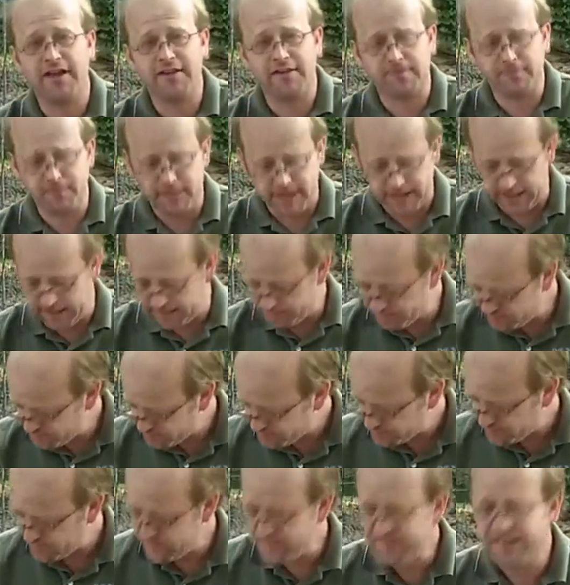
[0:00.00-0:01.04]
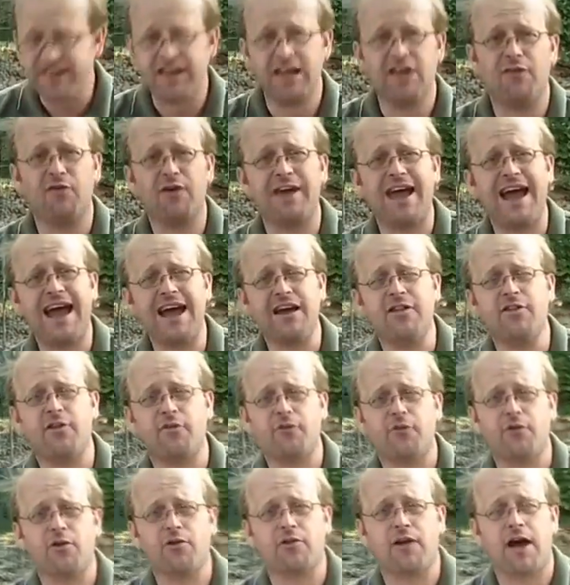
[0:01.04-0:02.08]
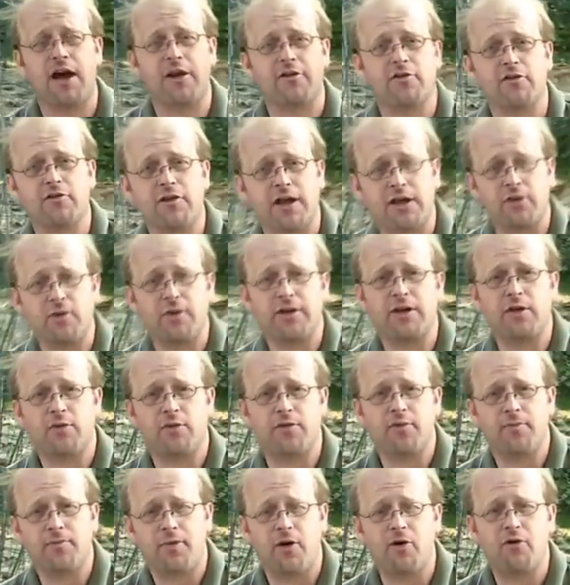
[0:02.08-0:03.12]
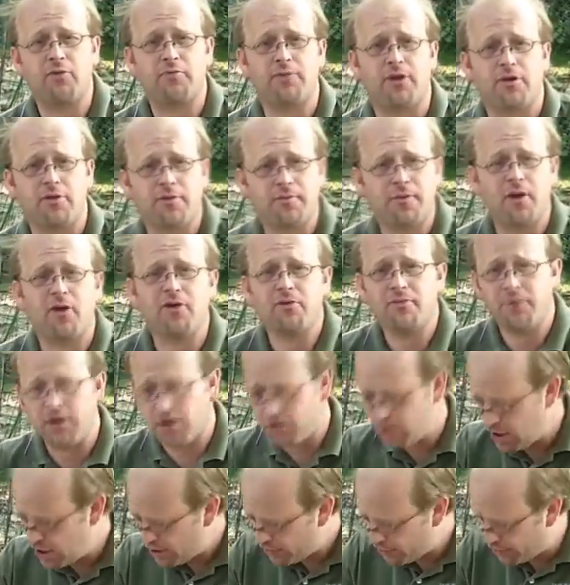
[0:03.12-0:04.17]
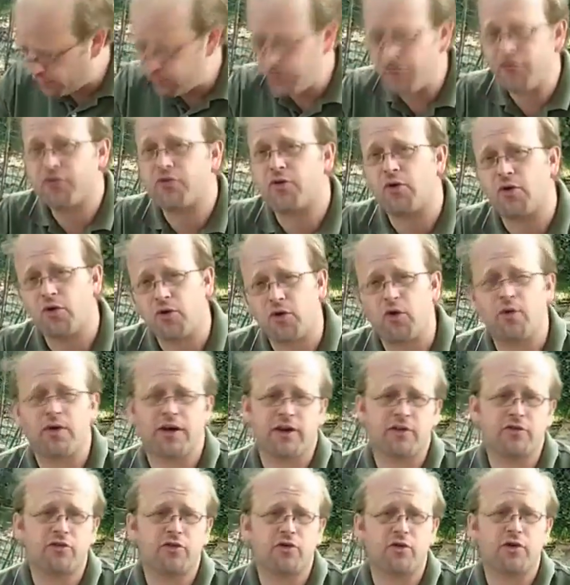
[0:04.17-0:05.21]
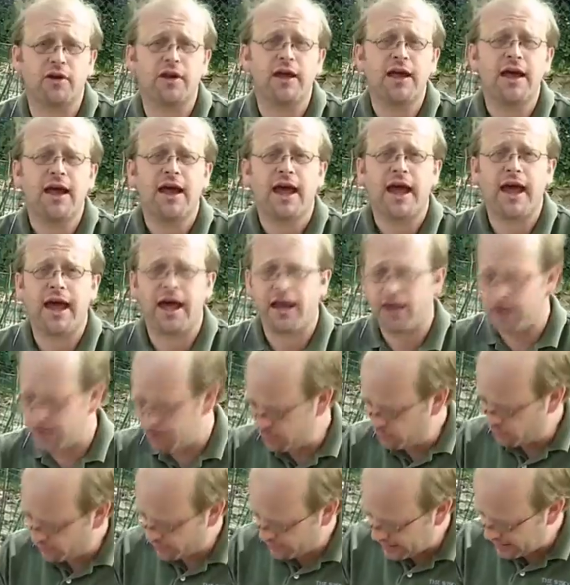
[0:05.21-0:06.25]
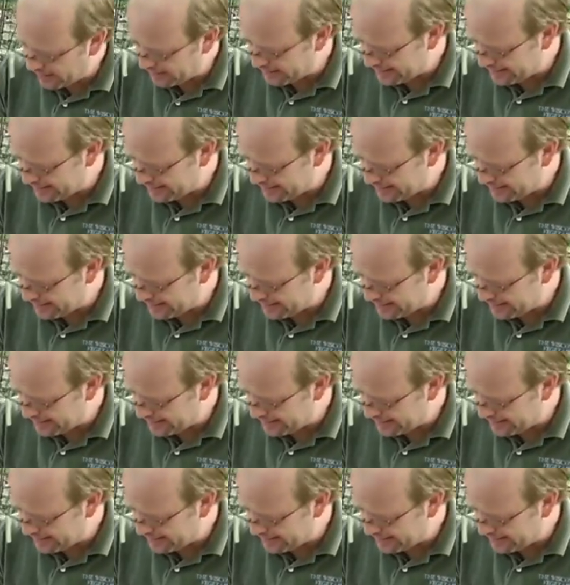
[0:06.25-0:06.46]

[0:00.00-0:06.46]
This being if we added the fertilizer like we did with the bone meal, the bone meal, the roots will grow into it and it will